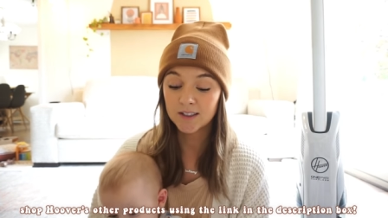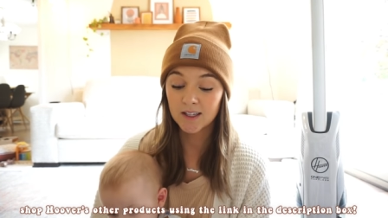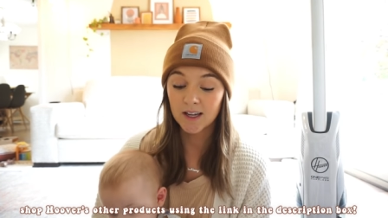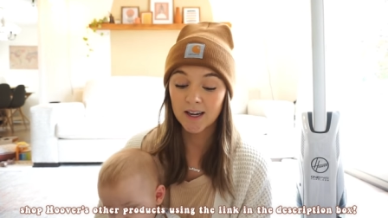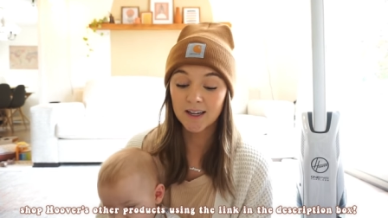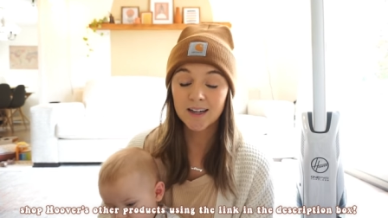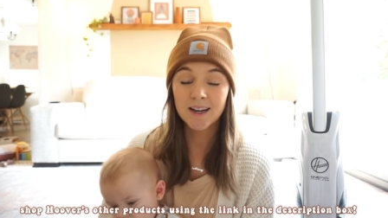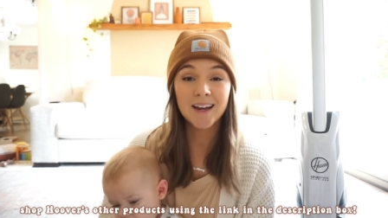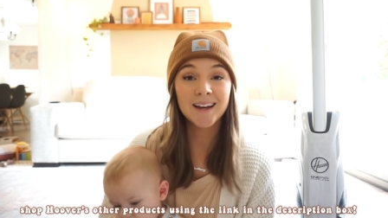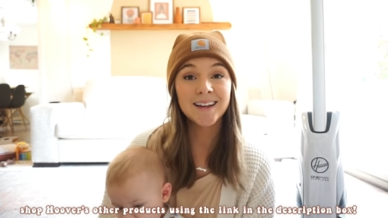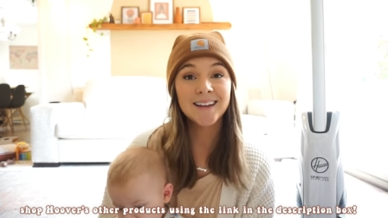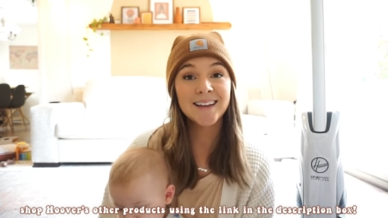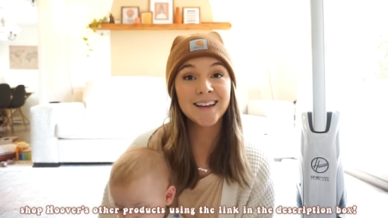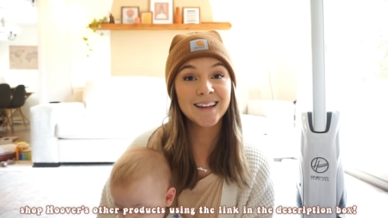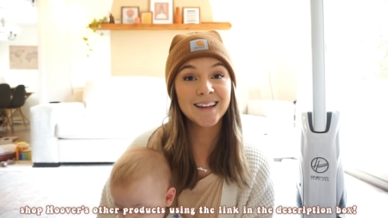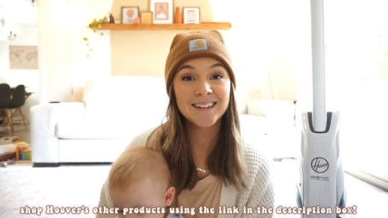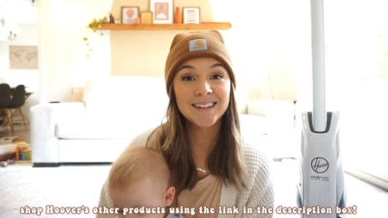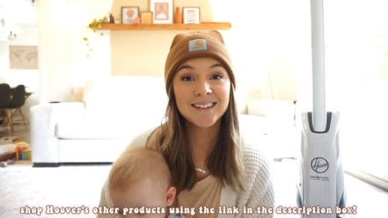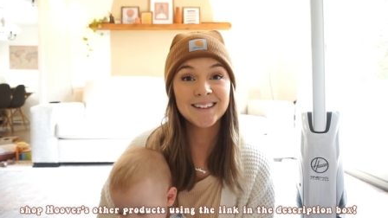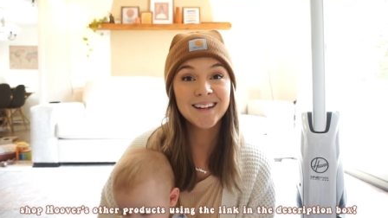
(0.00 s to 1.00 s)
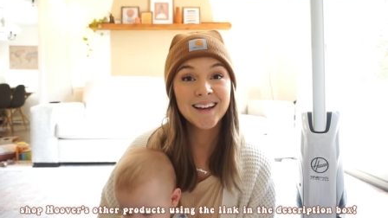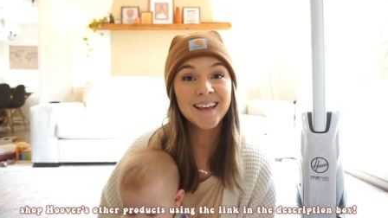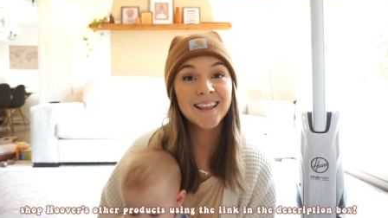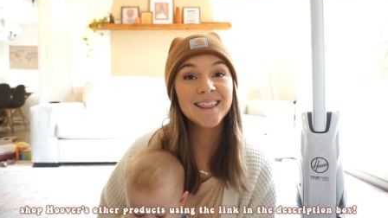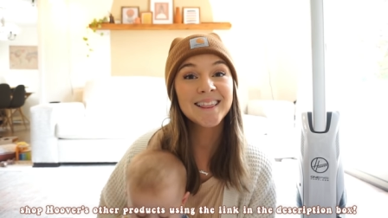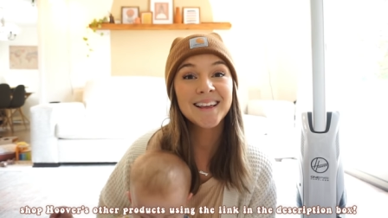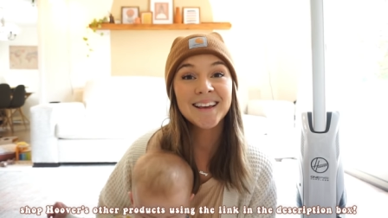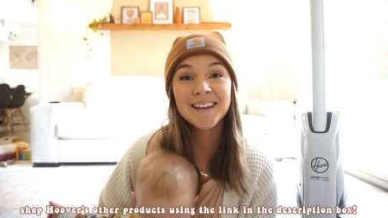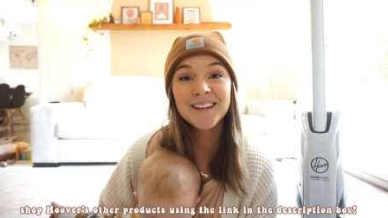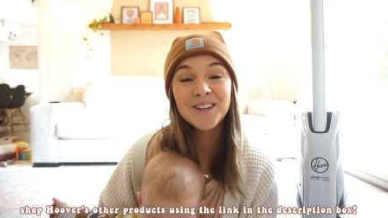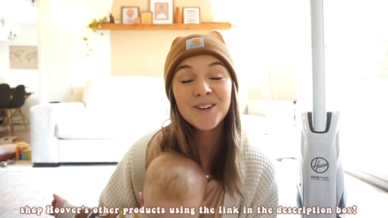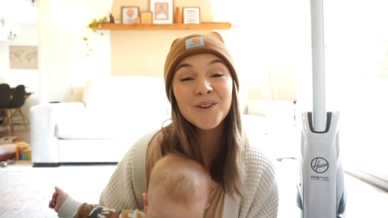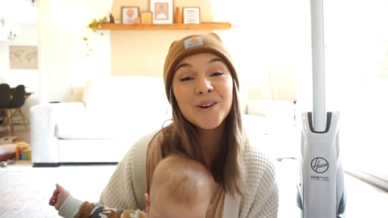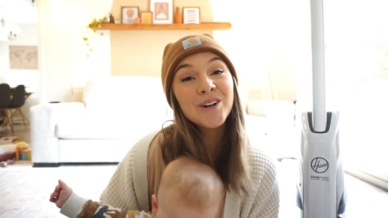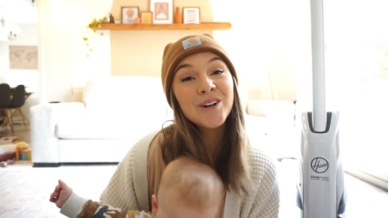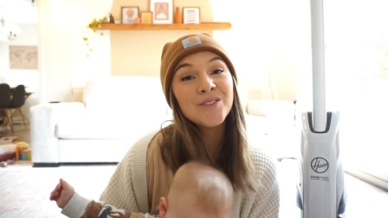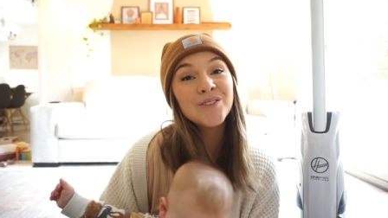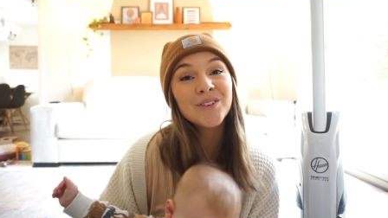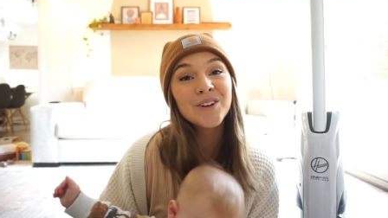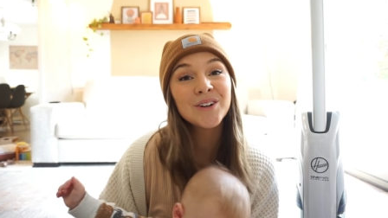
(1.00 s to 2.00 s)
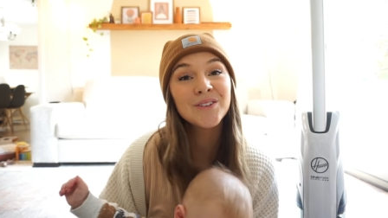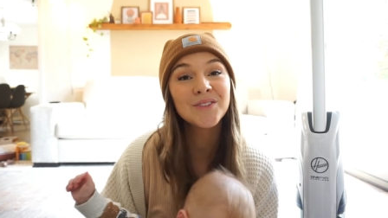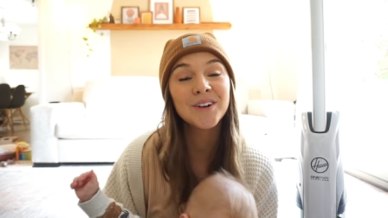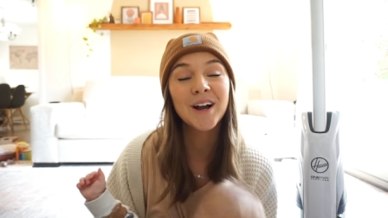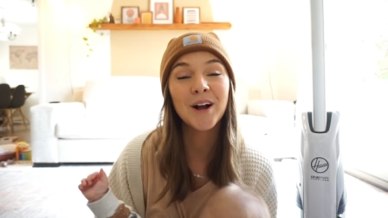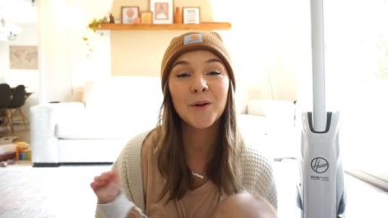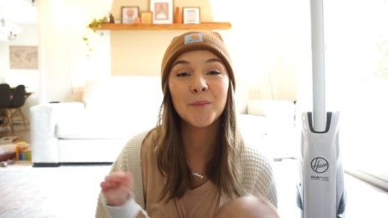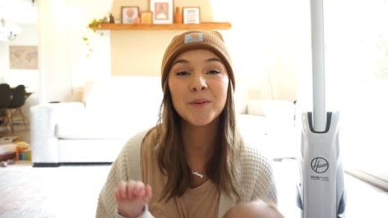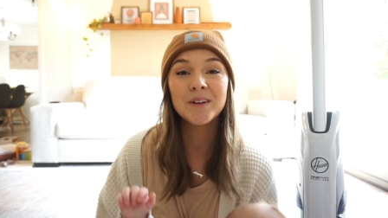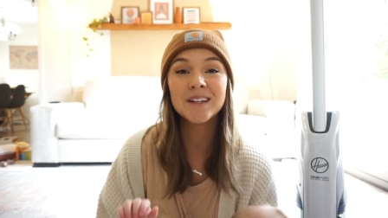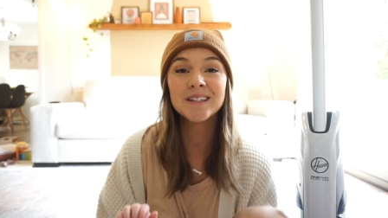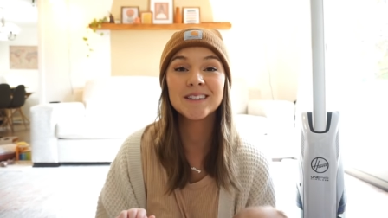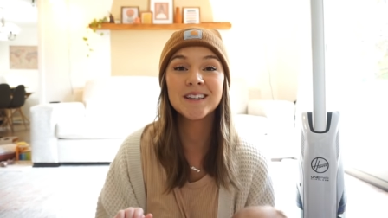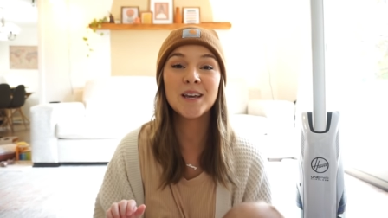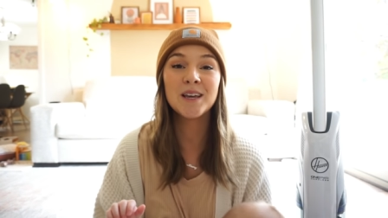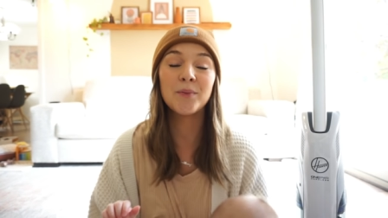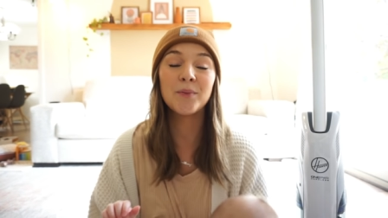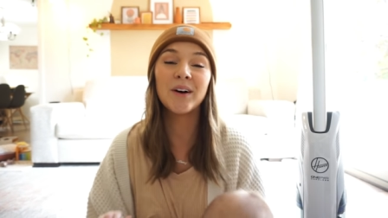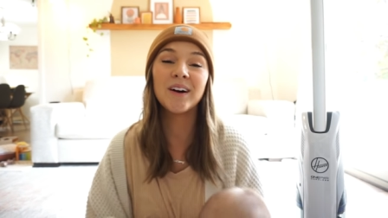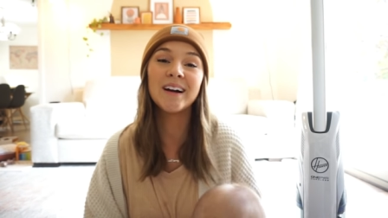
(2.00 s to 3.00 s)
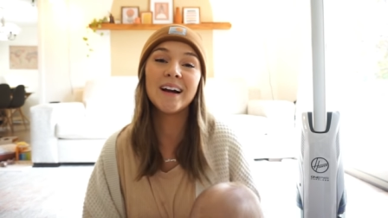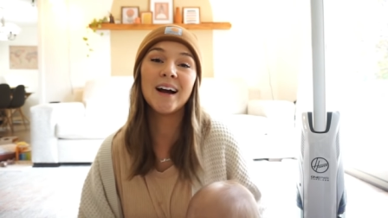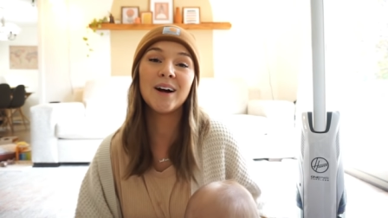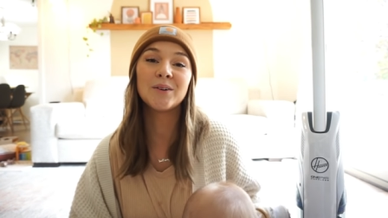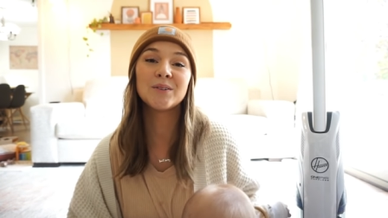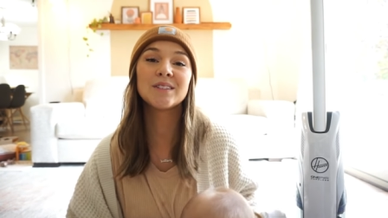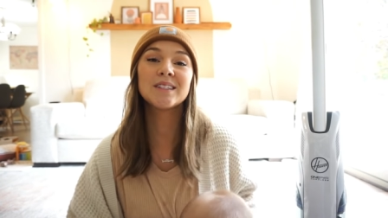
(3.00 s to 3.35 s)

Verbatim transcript: And again, thank you Hoover for helping us keep our house